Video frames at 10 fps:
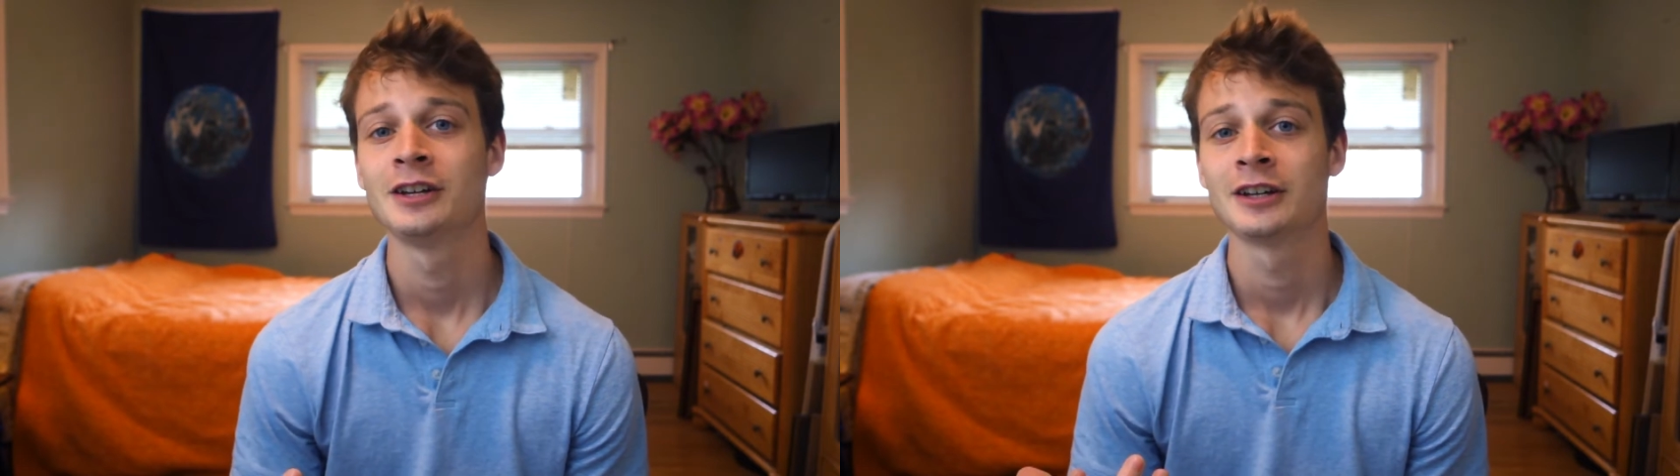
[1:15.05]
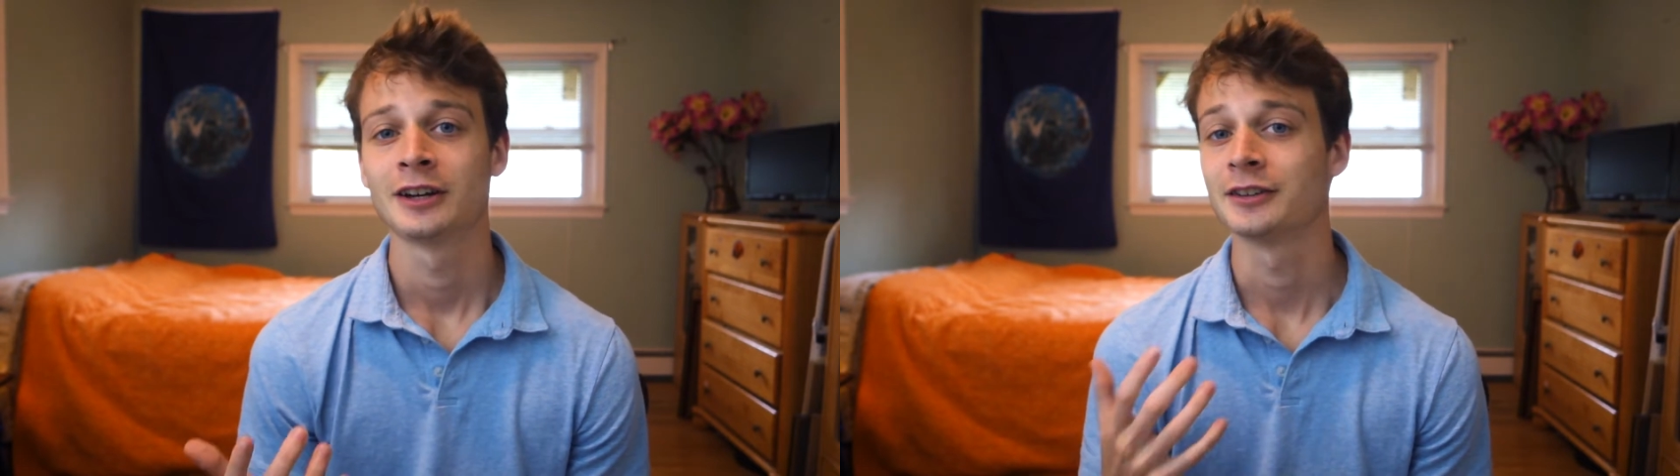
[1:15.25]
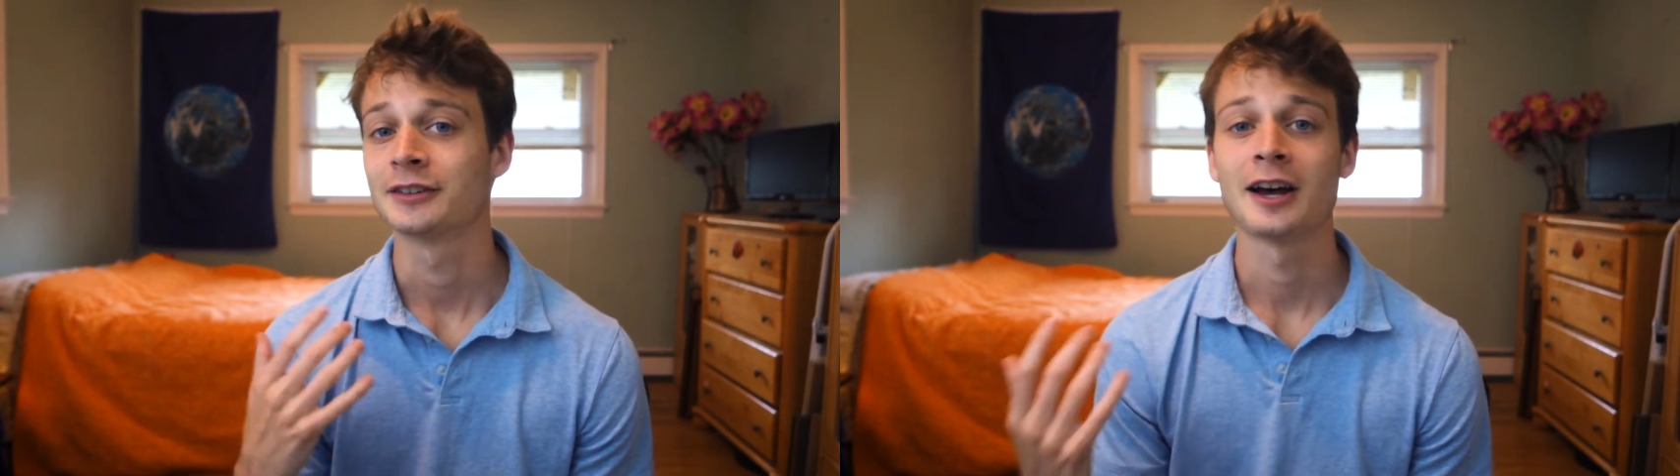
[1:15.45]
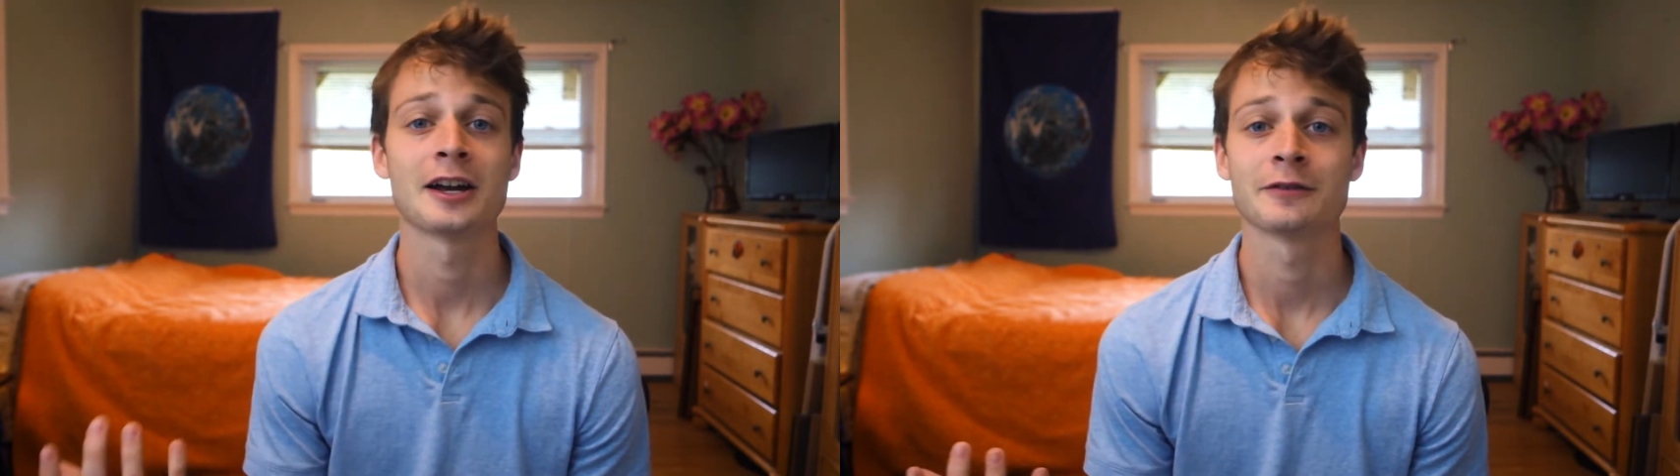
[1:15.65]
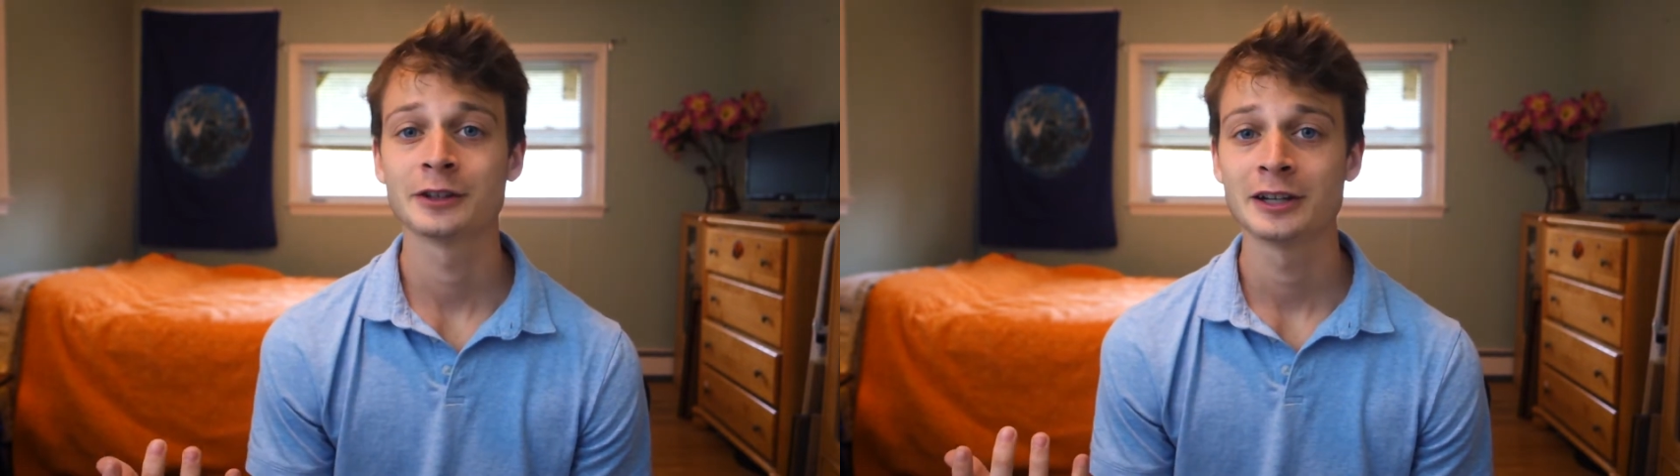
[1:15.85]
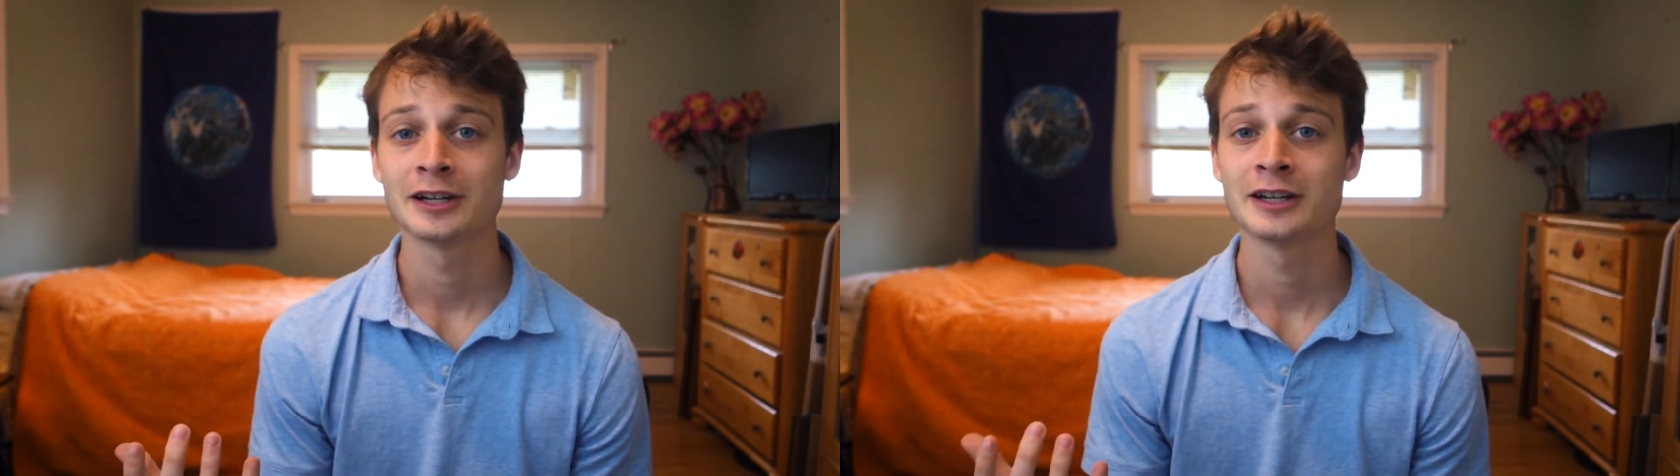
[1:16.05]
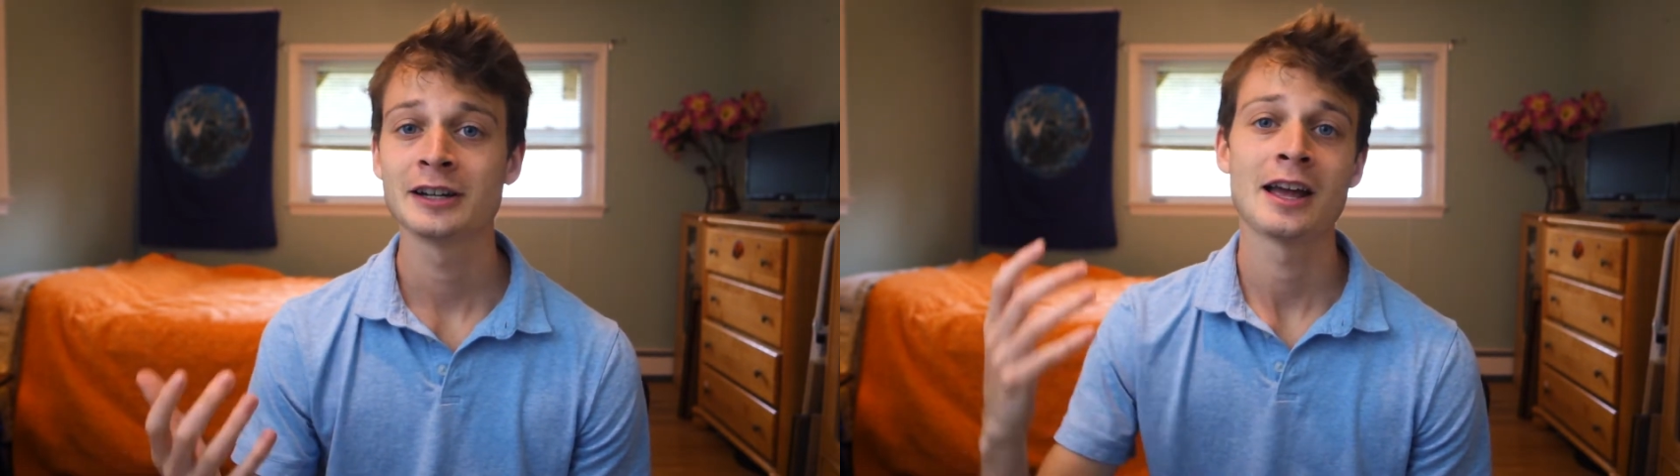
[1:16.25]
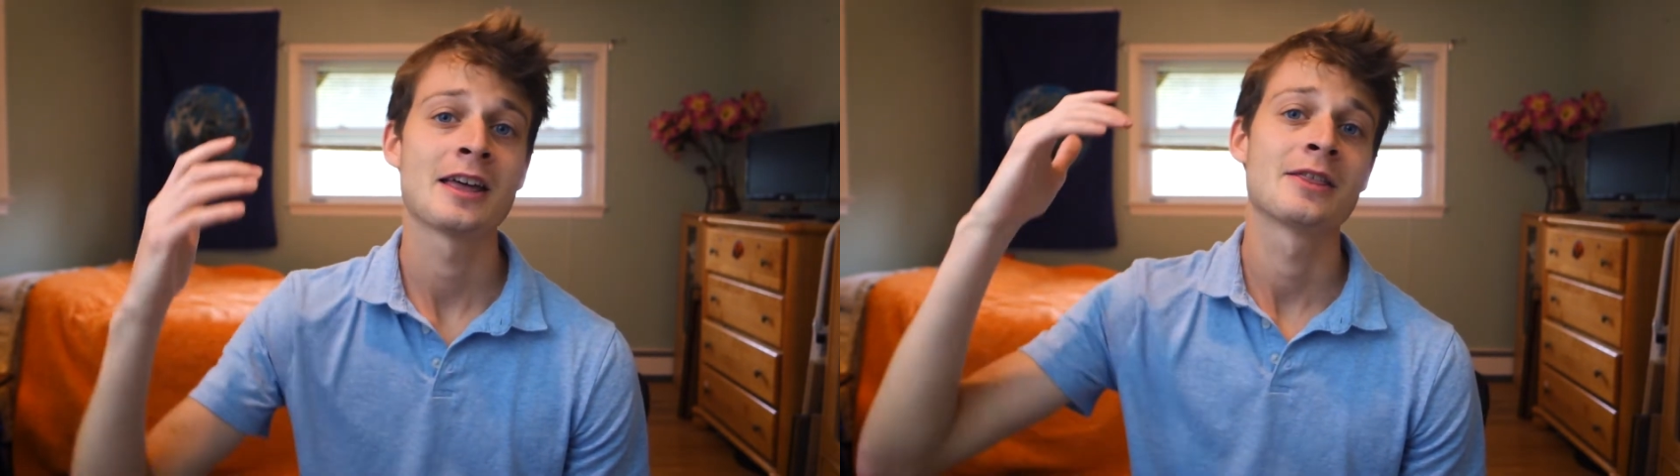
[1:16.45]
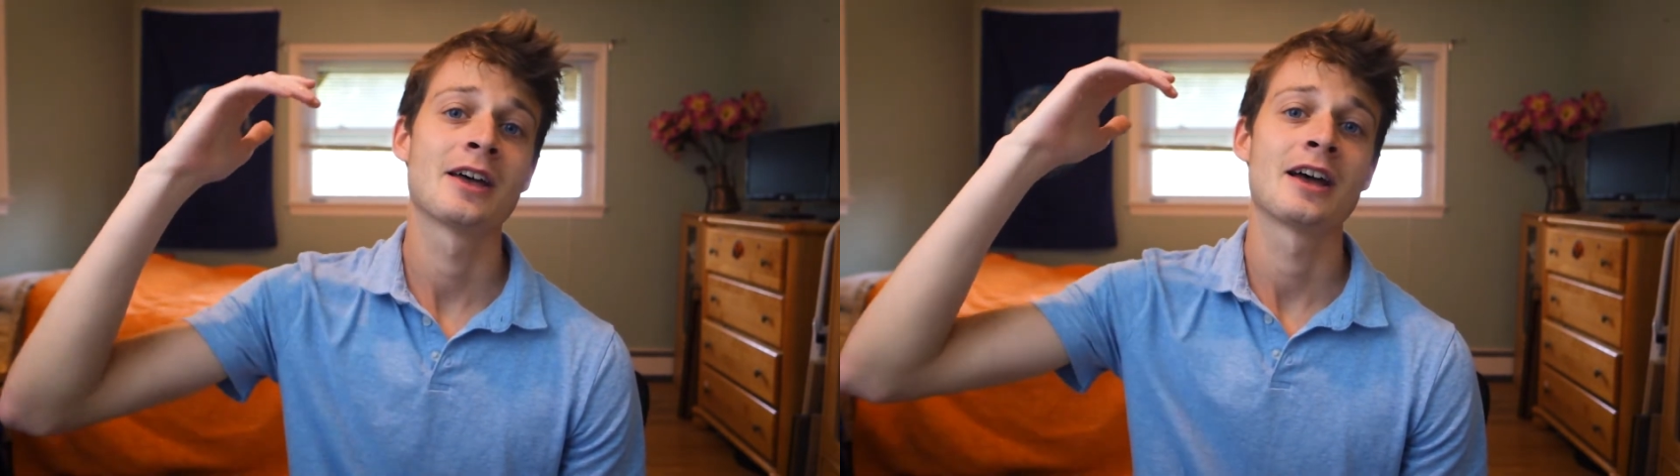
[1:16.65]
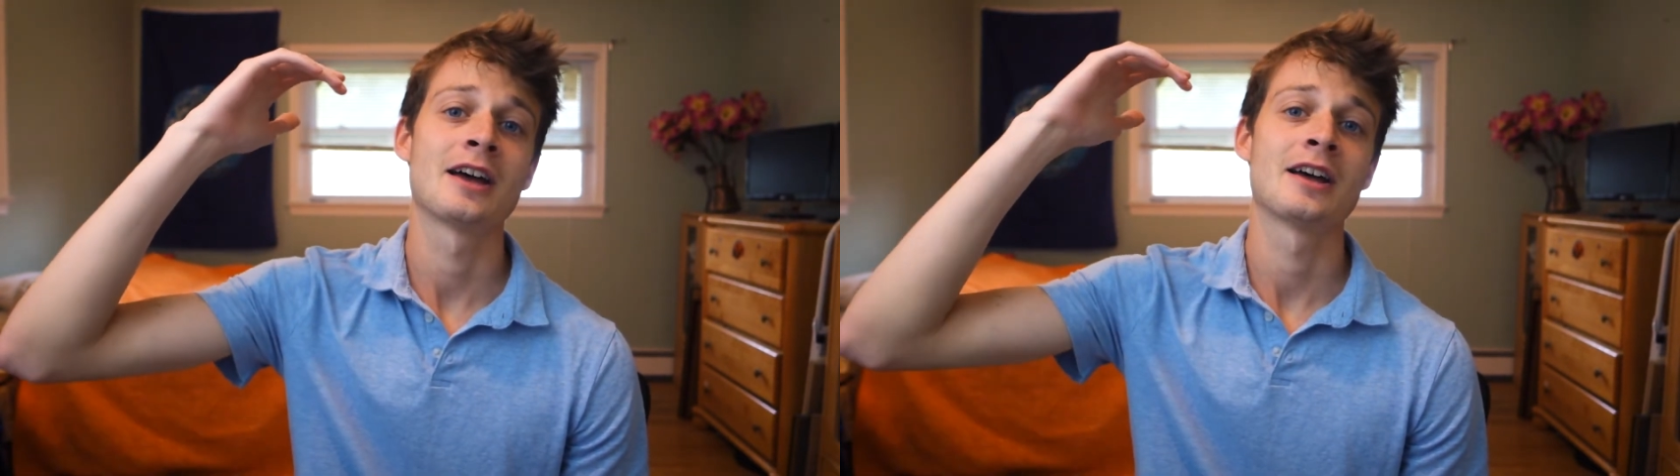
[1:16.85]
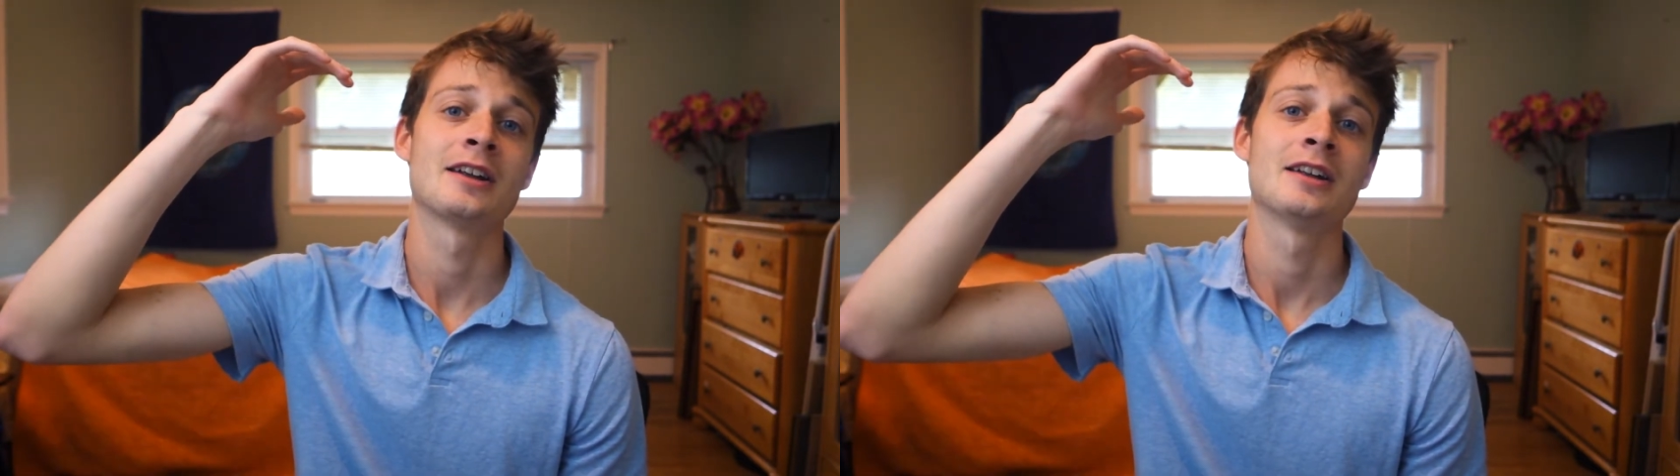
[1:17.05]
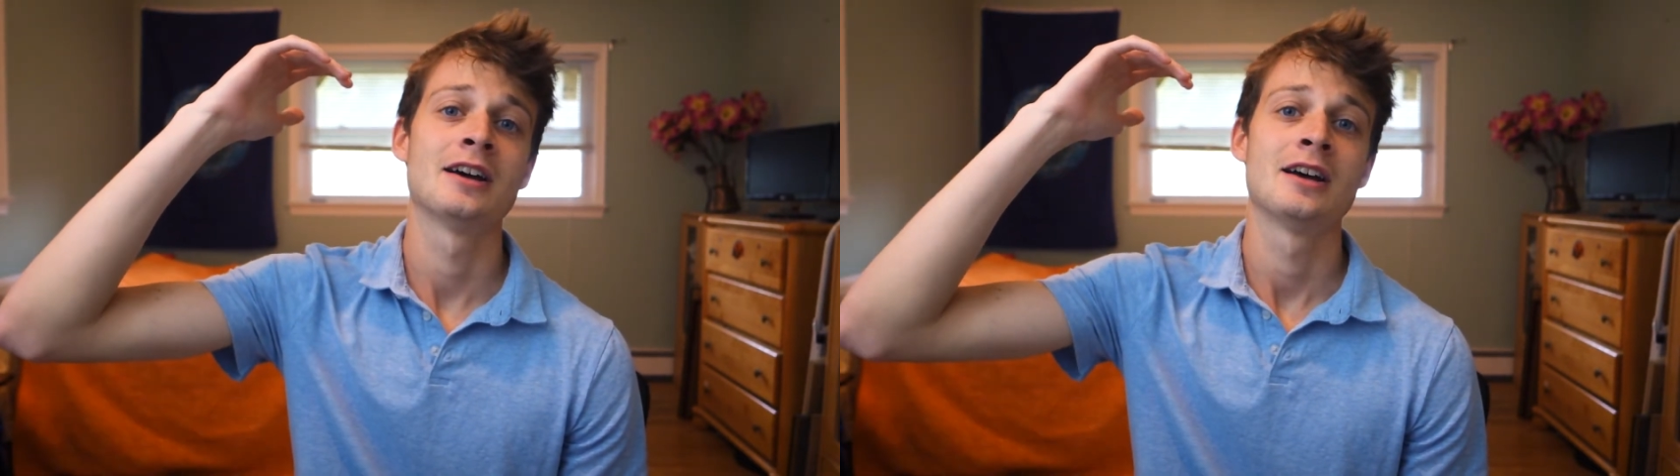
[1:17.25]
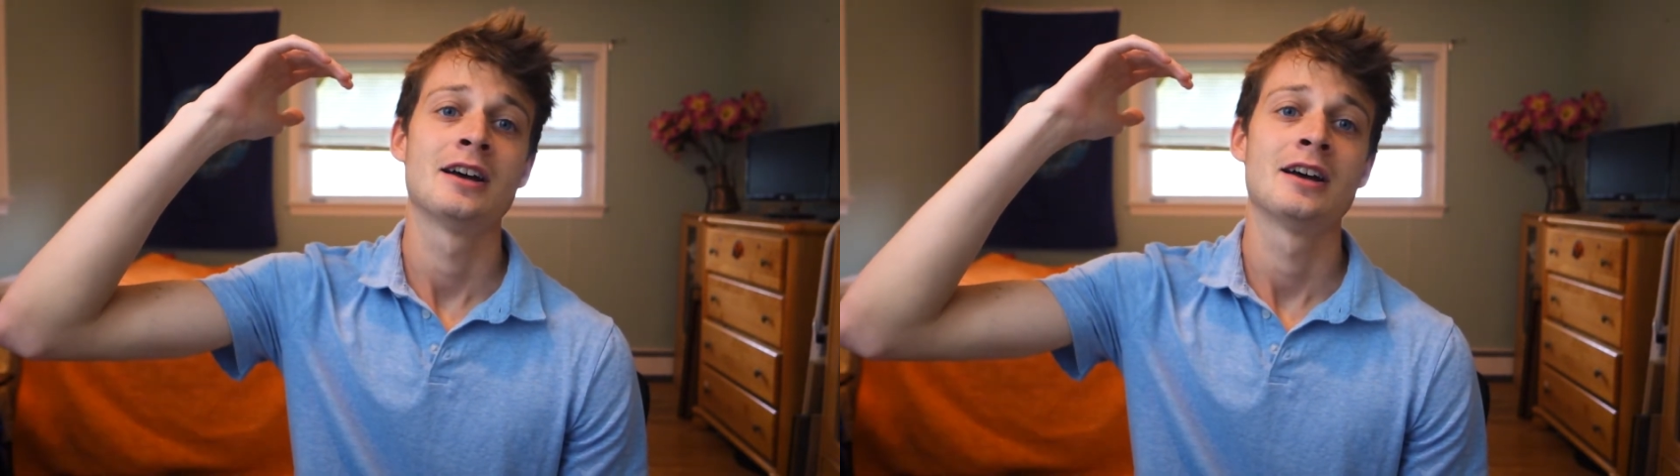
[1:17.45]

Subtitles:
because it's kind of related, and then